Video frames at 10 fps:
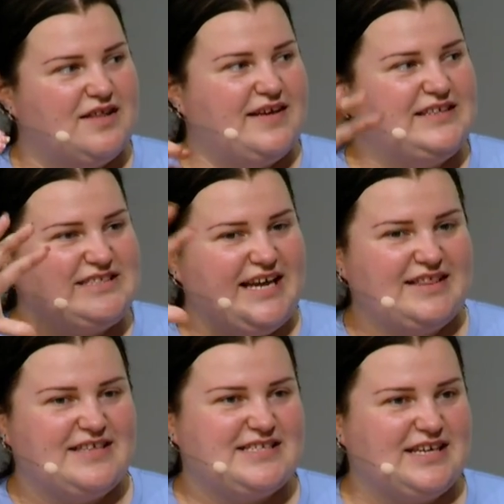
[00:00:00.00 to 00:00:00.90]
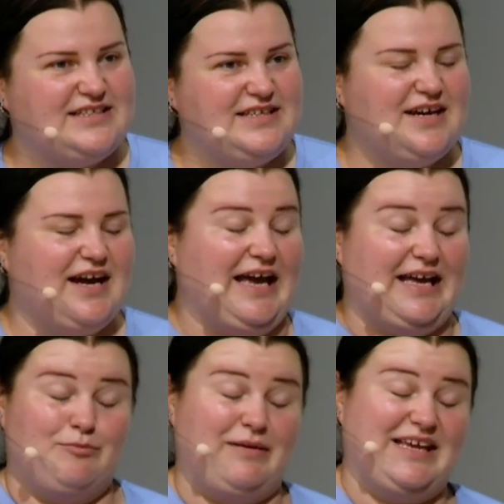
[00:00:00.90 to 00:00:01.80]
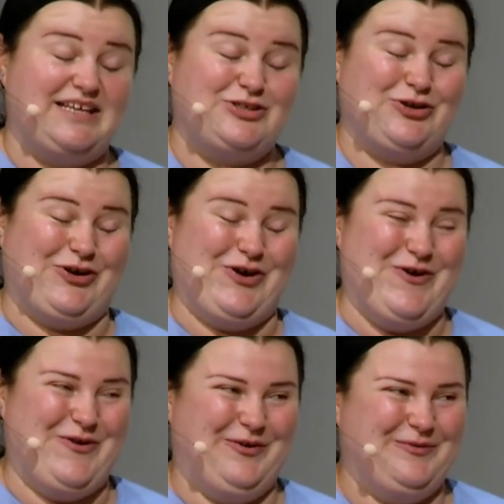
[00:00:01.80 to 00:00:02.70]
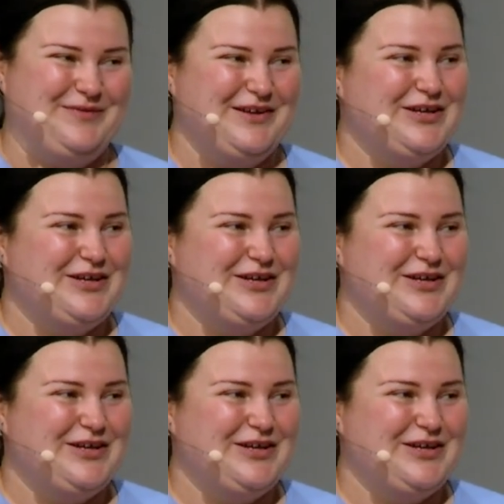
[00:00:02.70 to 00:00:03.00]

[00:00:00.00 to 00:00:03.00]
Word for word: They take this idea and bring it home.